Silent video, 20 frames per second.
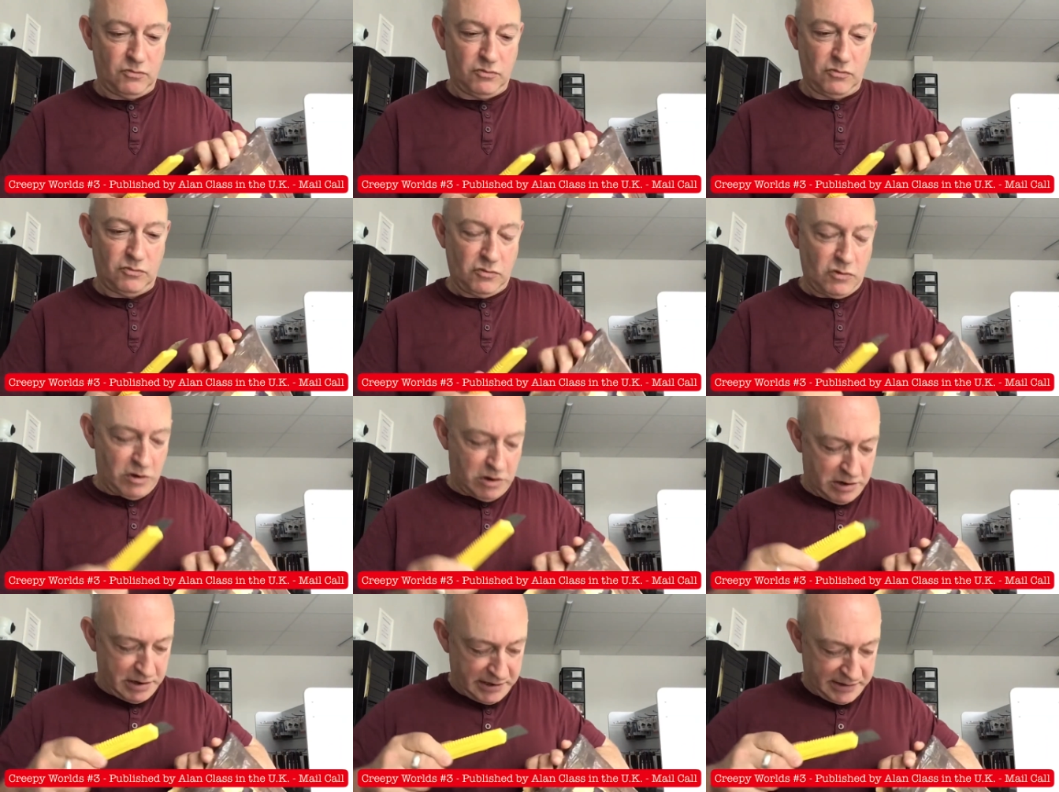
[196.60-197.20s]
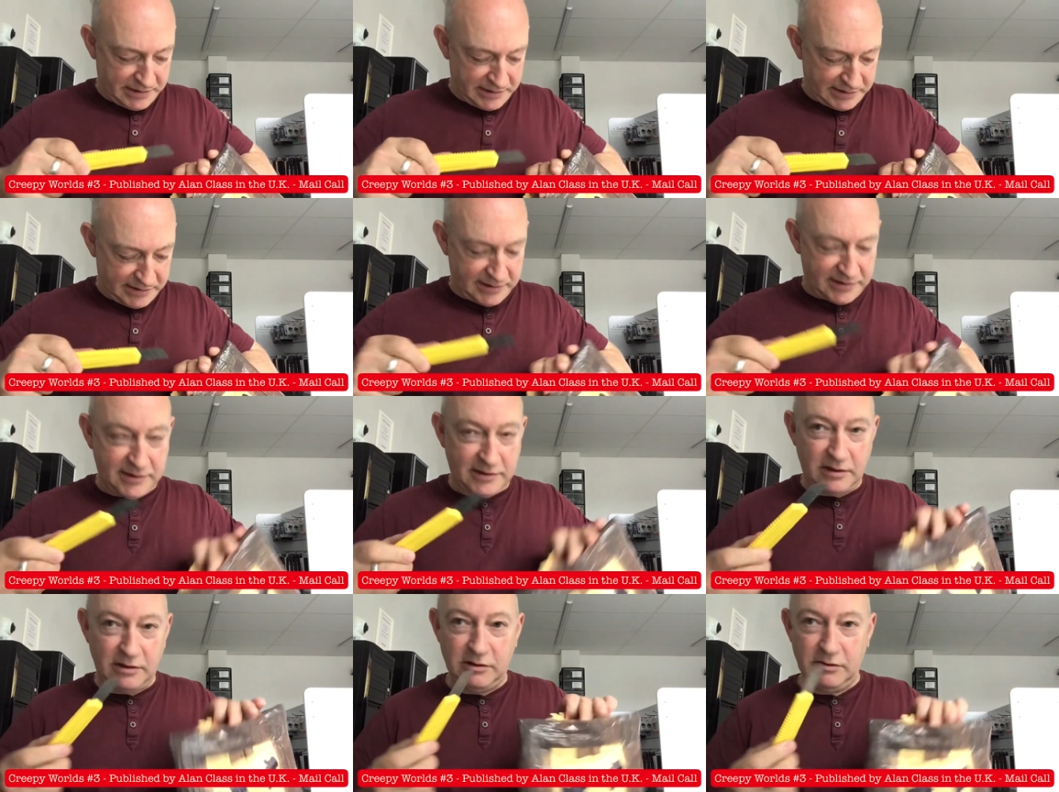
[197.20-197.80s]
Right,
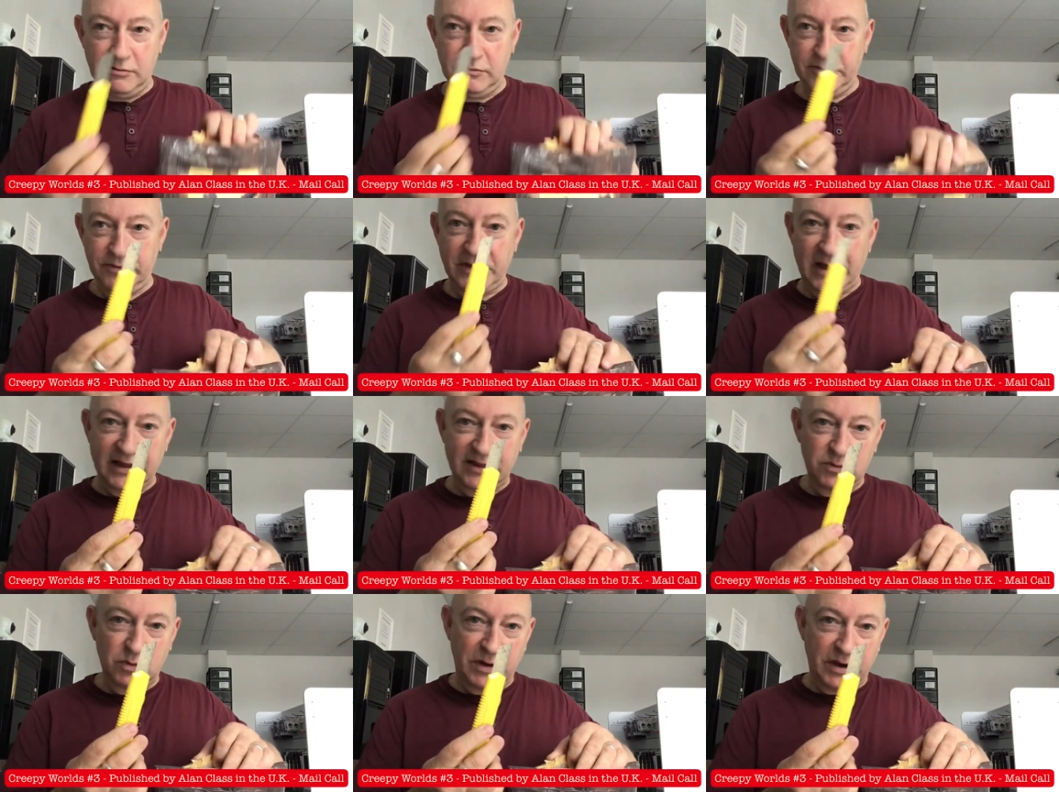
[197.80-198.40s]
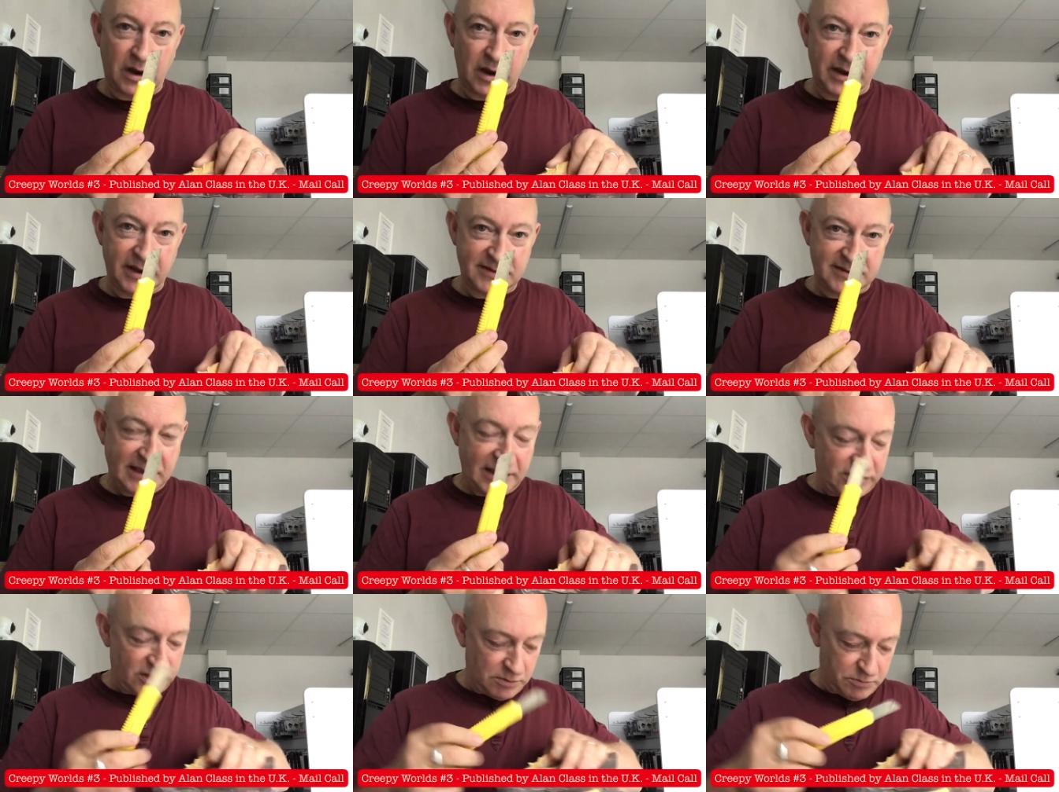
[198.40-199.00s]
so that's when I
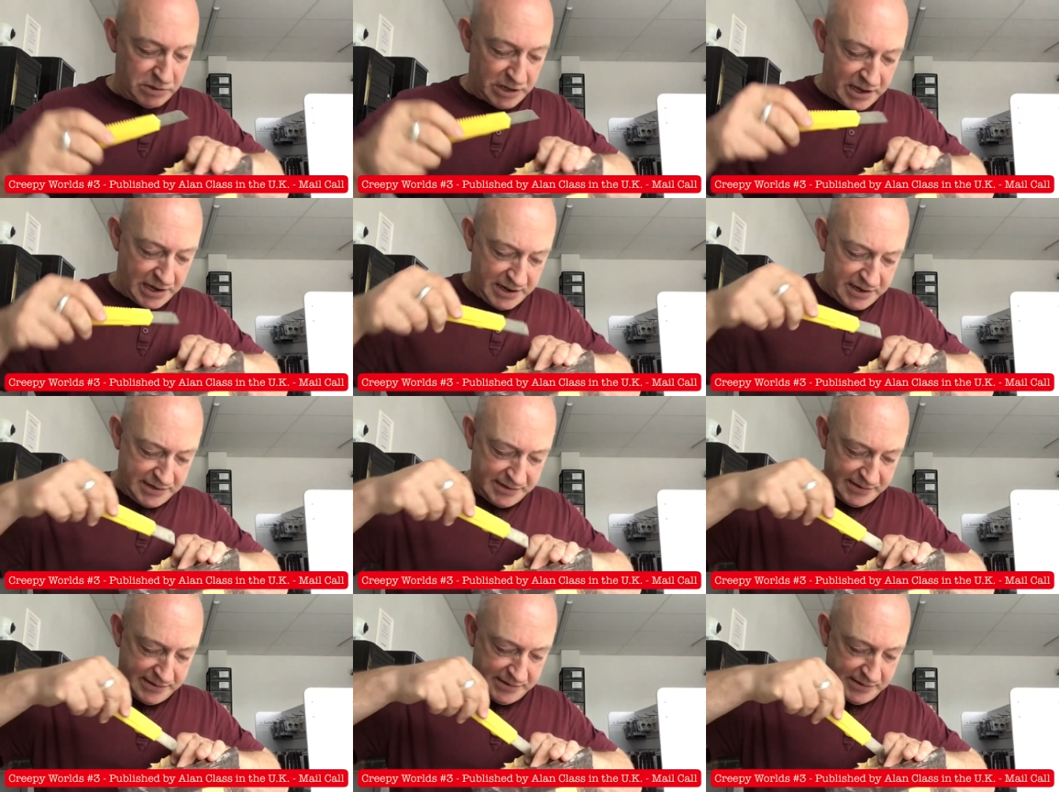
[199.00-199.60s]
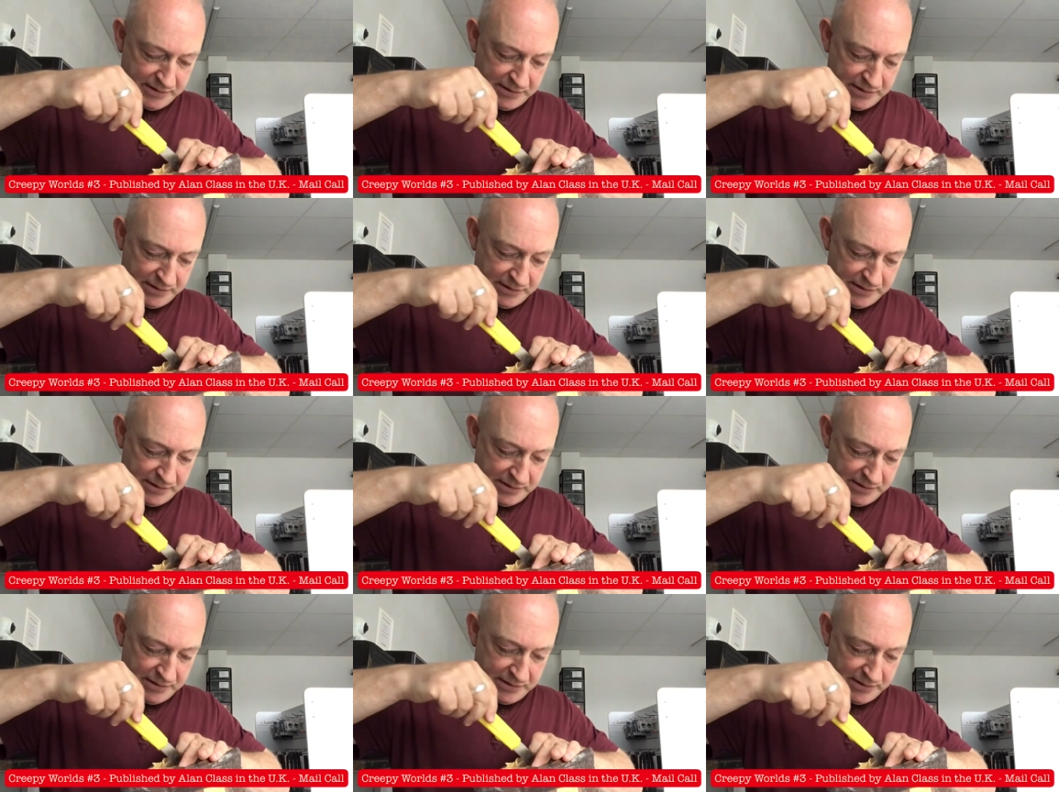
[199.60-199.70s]
extend the blade.